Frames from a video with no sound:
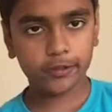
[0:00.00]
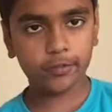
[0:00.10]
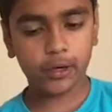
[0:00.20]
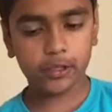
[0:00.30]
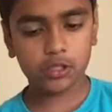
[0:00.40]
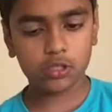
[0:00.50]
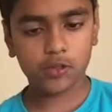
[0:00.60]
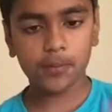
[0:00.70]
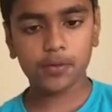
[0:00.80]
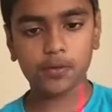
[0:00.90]
your red
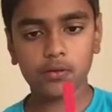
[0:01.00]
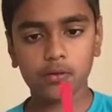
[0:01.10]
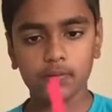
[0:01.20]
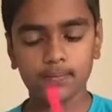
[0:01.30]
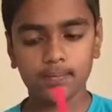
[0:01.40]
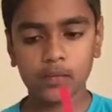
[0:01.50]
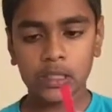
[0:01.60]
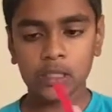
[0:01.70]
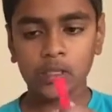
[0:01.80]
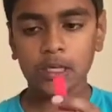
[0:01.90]
strip
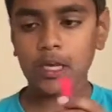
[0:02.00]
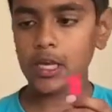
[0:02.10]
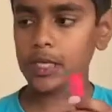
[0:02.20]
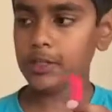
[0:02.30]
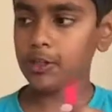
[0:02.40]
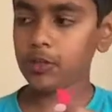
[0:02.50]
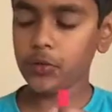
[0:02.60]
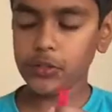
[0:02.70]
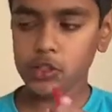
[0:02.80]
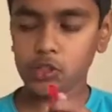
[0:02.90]
and your
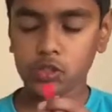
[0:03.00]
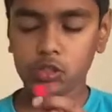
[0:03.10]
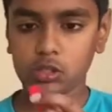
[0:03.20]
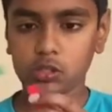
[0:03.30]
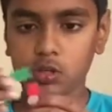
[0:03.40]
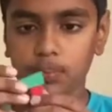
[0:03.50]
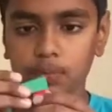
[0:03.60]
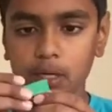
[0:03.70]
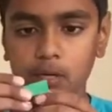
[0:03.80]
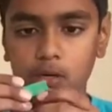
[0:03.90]
green strip
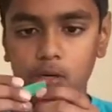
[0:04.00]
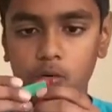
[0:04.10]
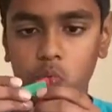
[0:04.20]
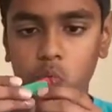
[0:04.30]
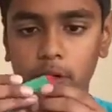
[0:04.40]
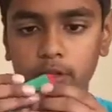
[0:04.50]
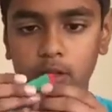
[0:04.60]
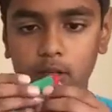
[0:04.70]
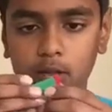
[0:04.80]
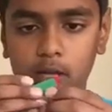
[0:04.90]
and go right
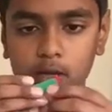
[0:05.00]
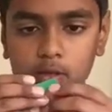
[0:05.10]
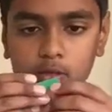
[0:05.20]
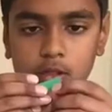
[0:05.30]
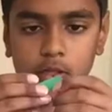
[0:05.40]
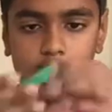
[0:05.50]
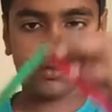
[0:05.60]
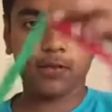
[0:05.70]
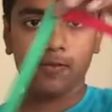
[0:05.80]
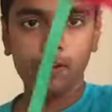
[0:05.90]
like that. You see how
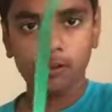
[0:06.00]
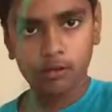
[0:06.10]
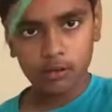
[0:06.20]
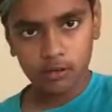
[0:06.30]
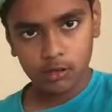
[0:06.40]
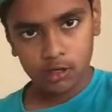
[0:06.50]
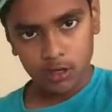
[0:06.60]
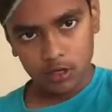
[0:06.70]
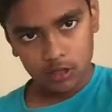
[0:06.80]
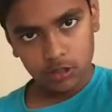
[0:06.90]
they fit?
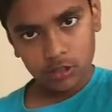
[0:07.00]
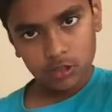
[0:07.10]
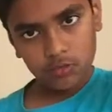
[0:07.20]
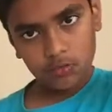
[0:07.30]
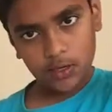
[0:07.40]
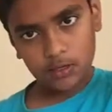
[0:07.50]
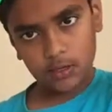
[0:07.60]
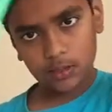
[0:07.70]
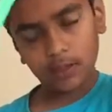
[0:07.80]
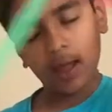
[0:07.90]
And just right
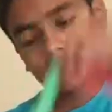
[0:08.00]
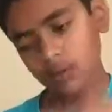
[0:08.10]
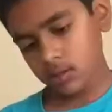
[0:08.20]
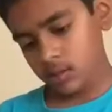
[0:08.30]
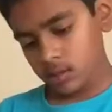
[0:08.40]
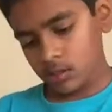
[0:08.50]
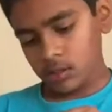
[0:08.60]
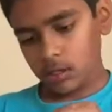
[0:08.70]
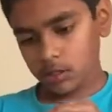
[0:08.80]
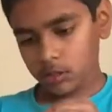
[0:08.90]
like that.
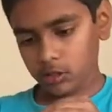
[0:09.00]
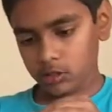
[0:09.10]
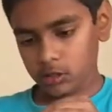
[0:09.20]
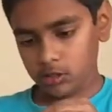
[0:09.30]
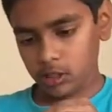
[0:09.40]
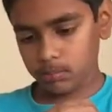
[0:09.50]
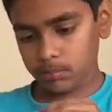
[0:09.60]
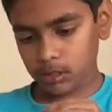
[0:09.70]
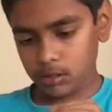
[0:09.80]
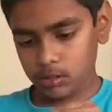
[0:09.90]
And you're going to
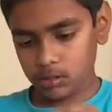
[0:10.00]
take that.